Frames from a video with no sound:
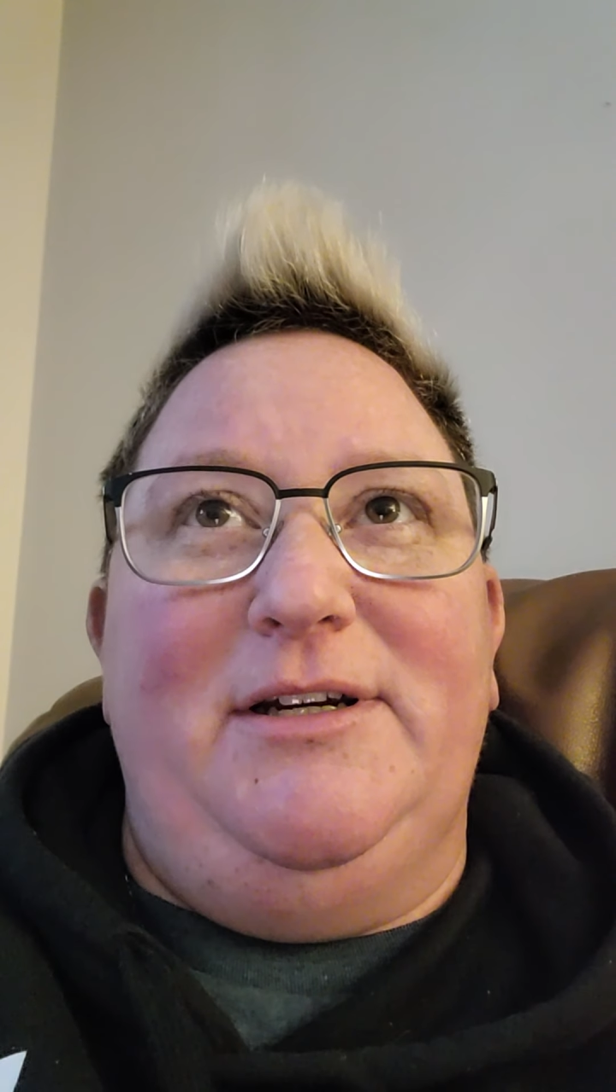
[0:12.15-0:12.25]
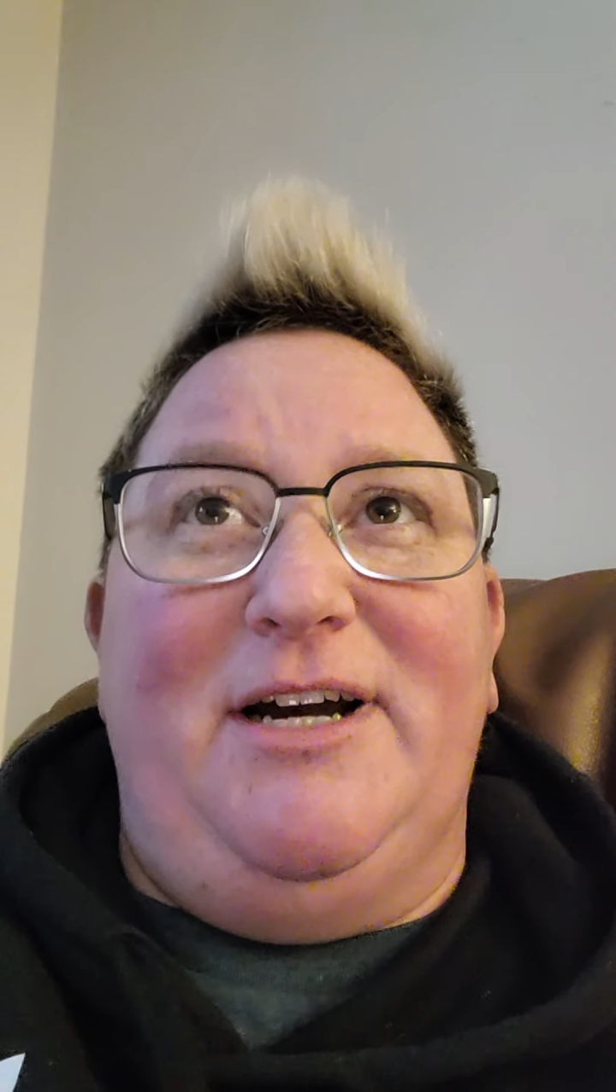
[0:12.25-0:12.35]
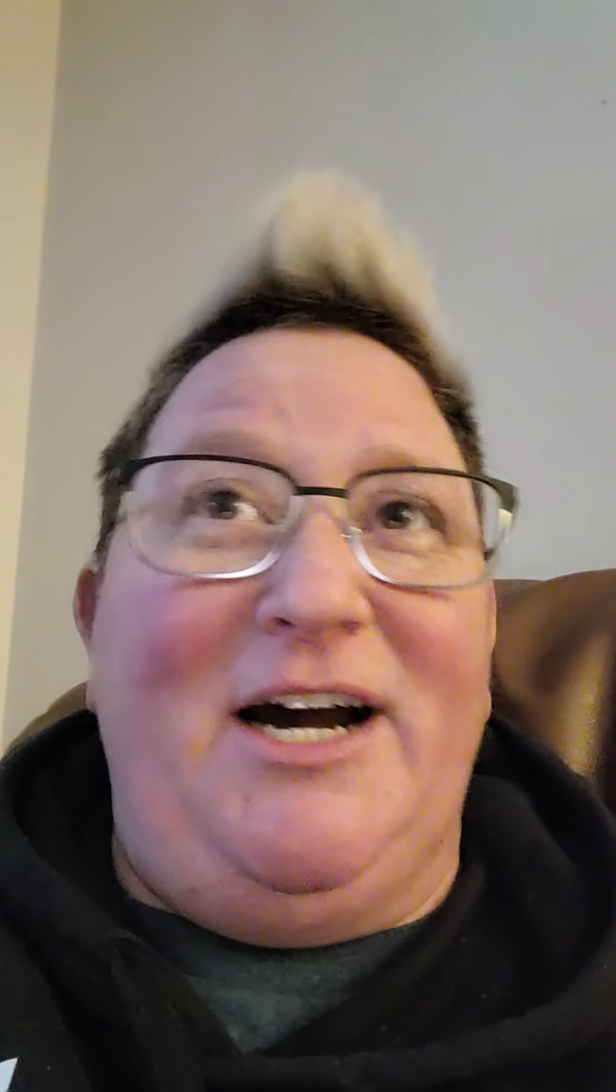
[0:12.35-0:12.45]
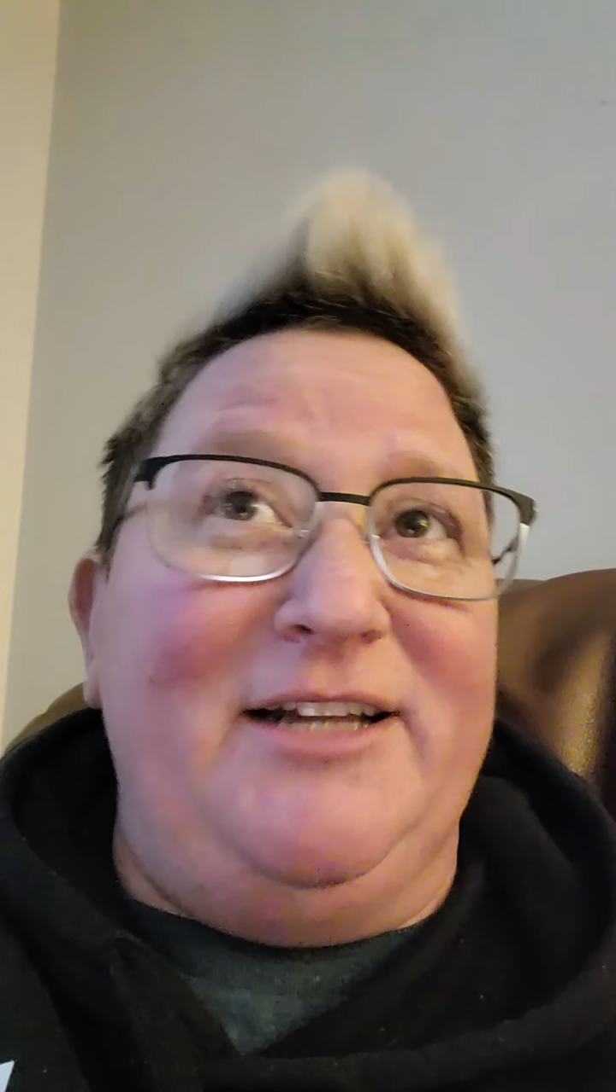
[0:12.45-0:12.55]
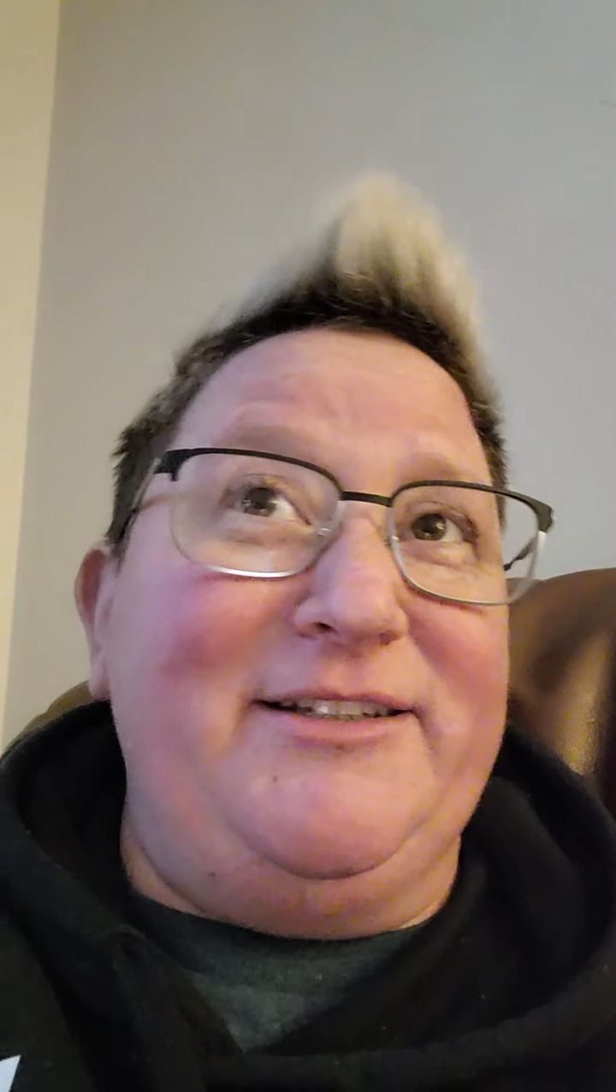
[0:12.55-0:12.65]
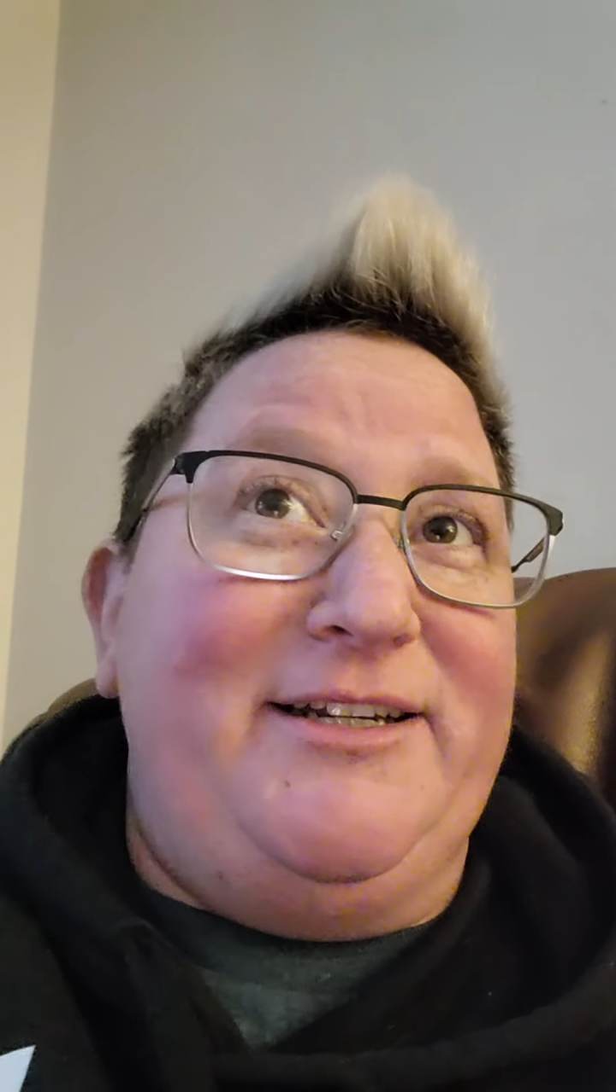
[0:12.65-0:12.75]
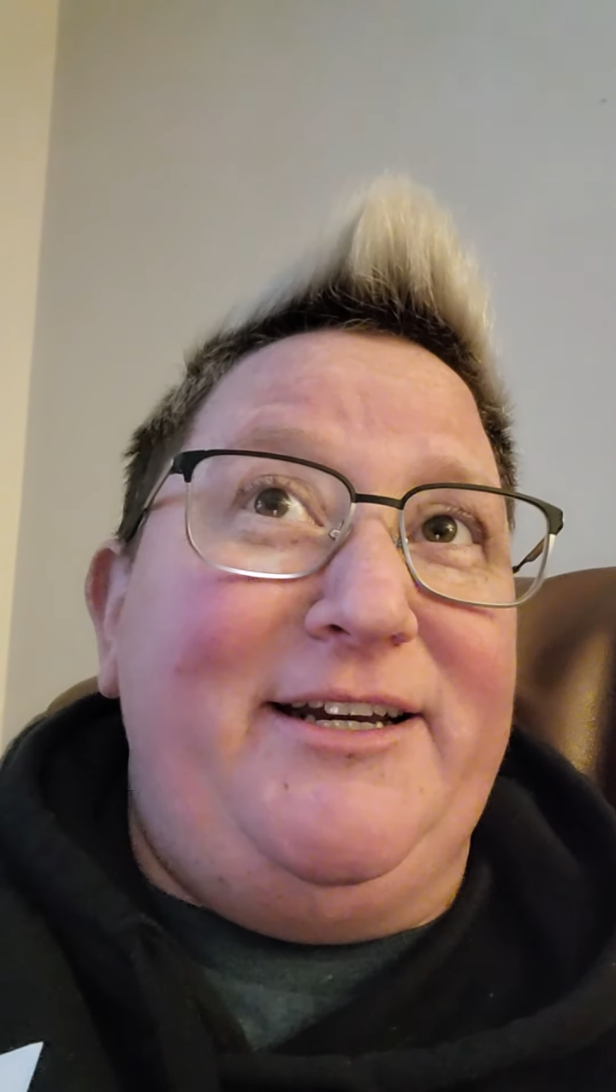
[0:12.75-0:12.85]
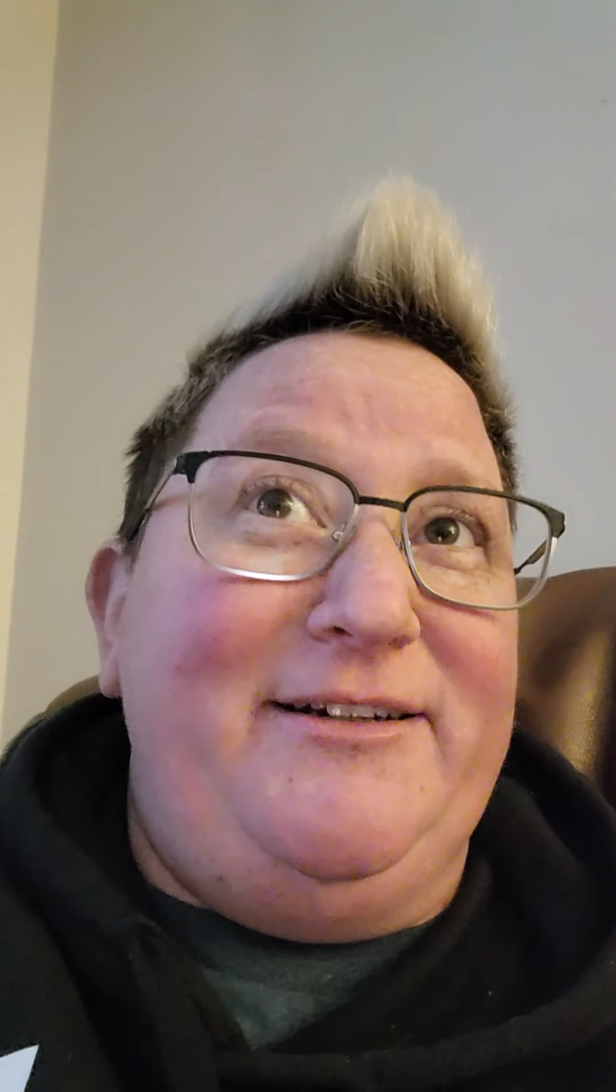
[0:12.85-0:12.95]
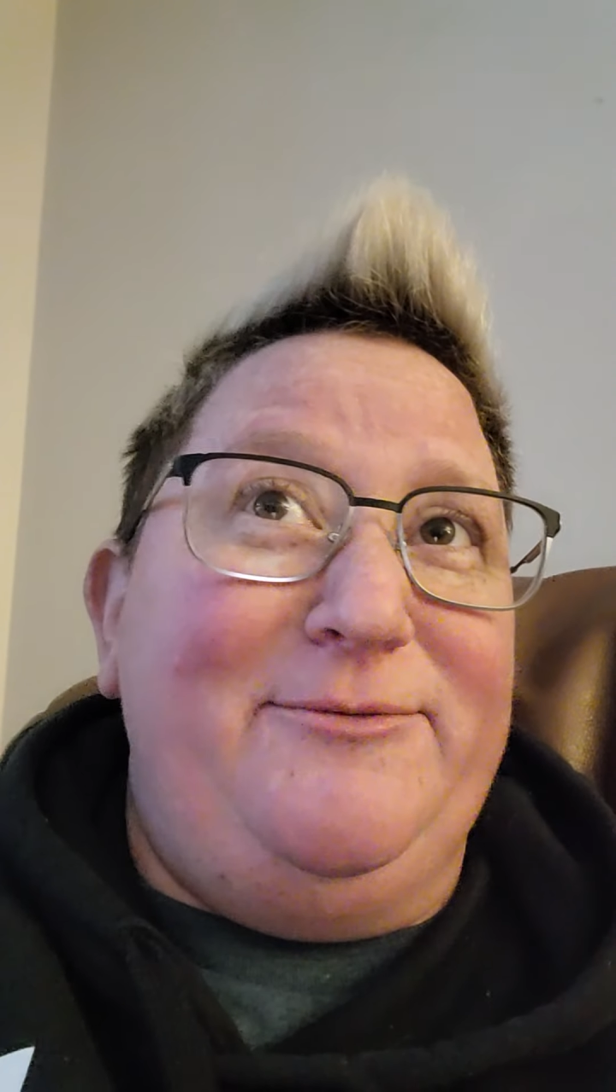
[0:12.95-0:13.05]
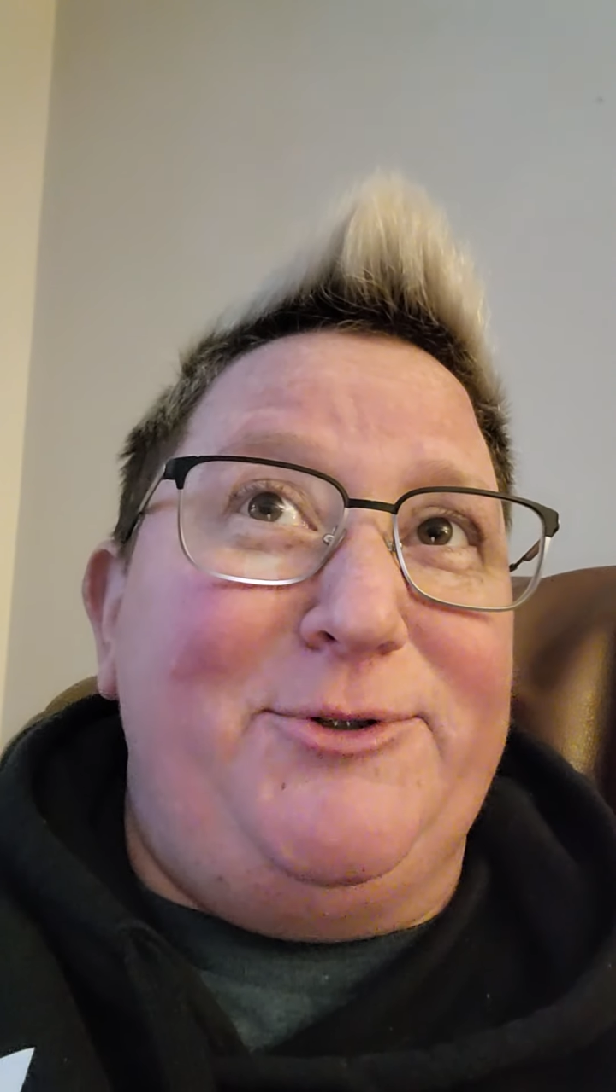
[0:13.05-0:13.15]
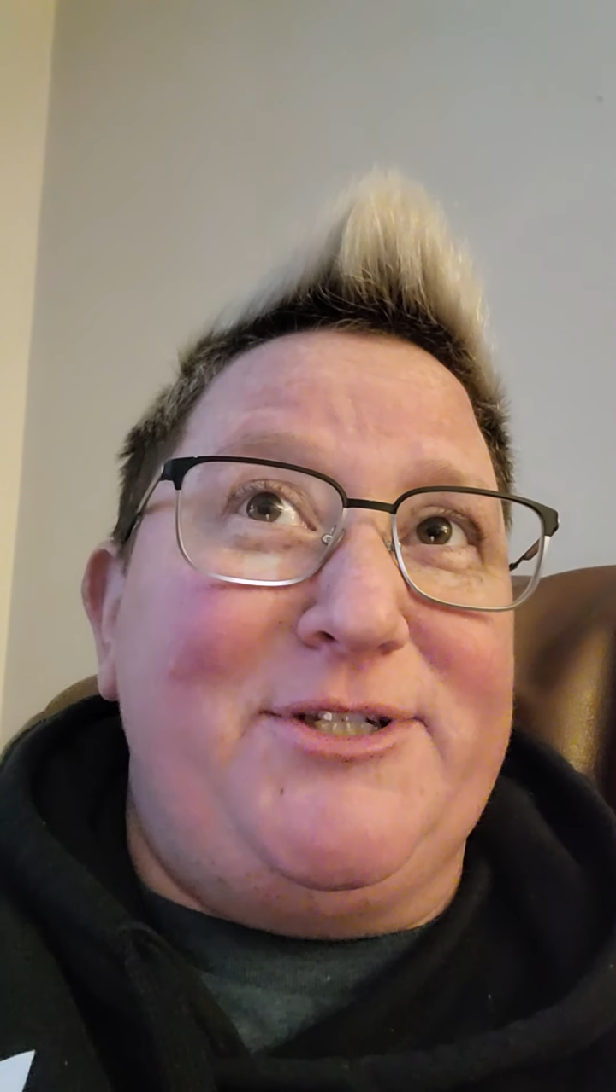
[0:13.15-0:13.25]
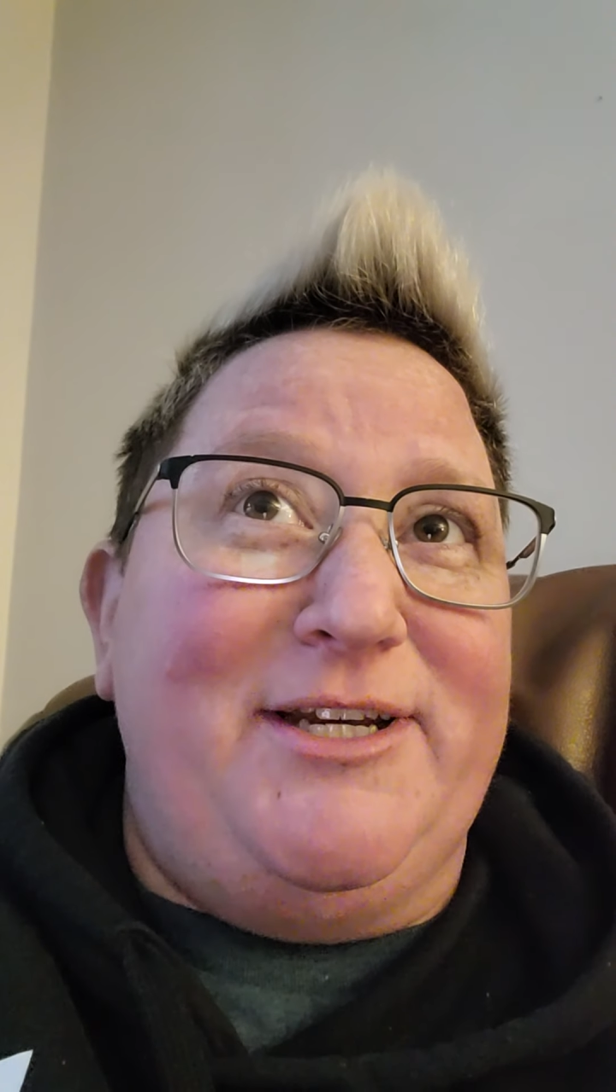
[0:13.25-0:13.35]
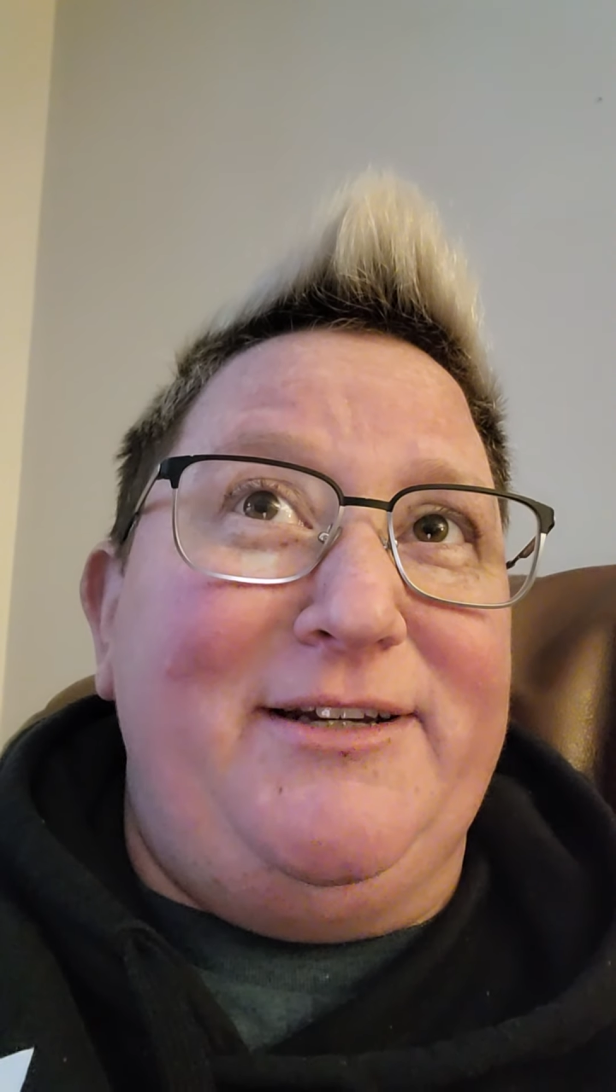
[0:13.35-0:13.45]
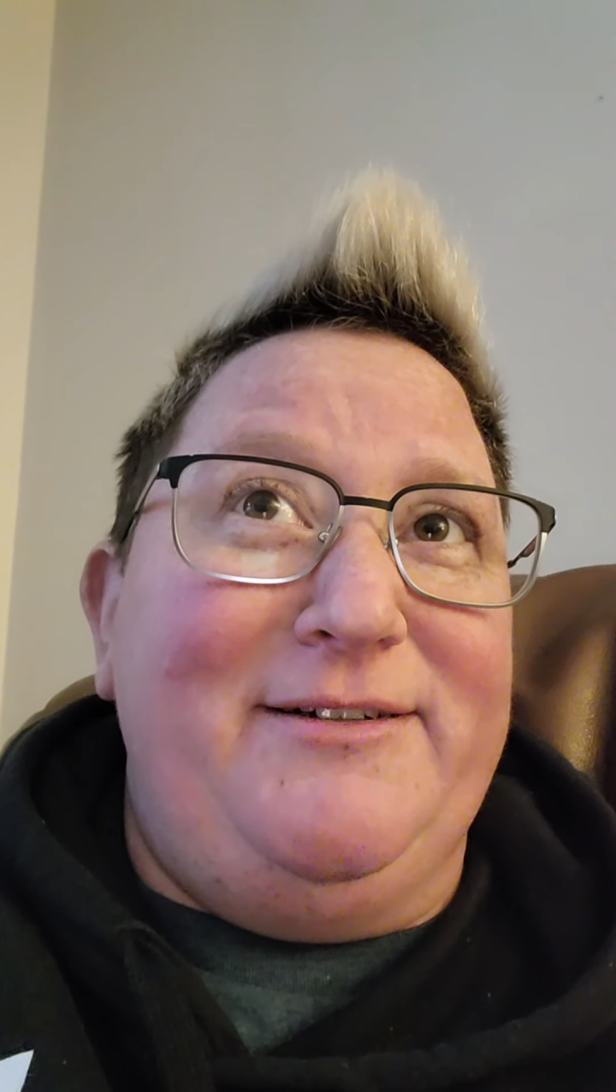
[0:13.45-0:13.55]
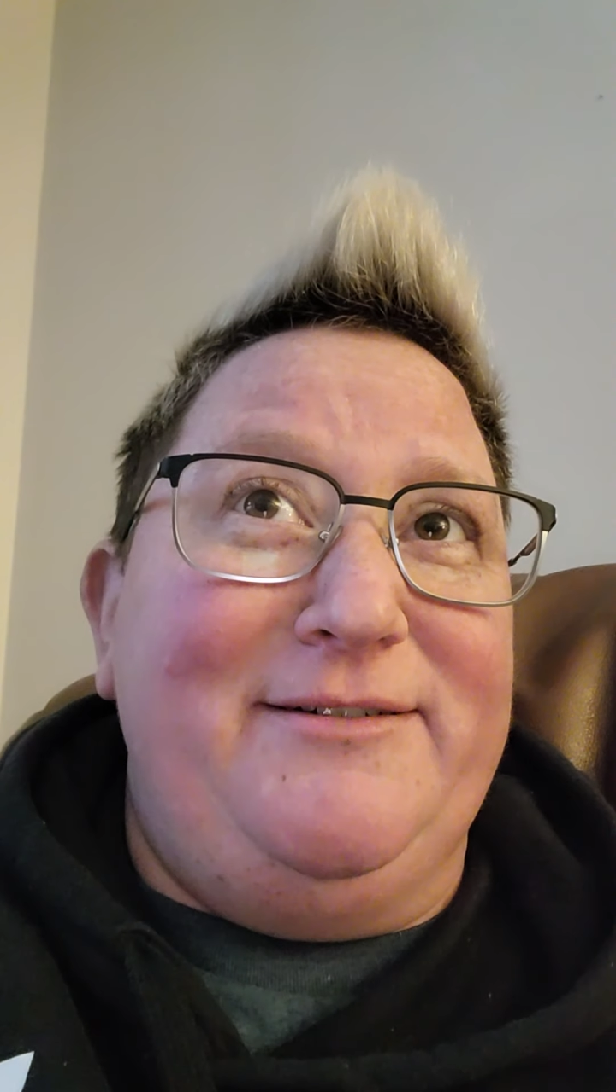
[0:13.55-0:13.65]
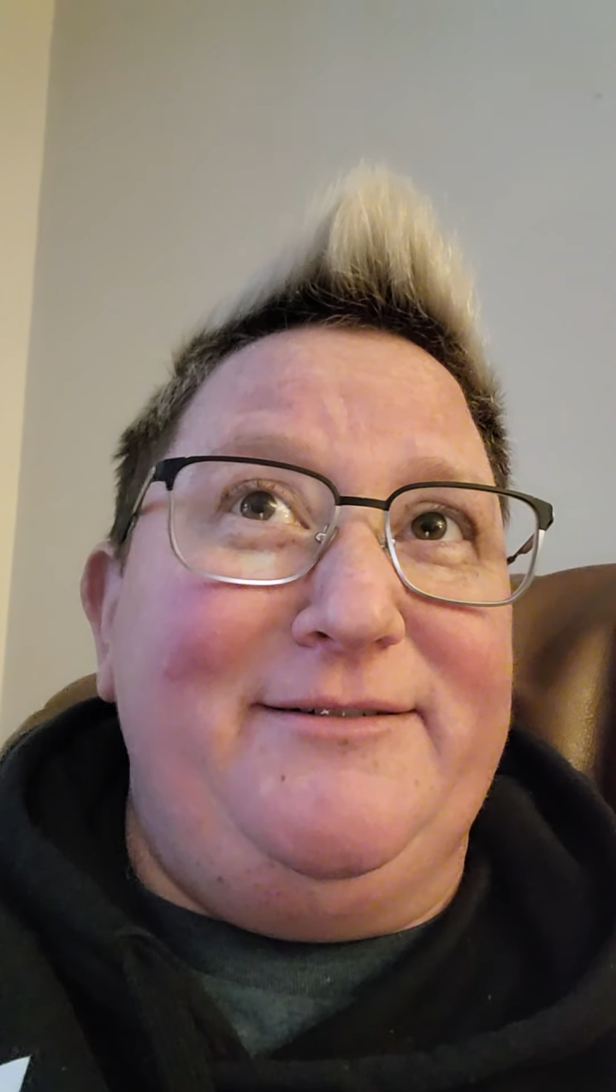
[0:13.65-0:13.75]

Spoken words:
a holiday, we'll say.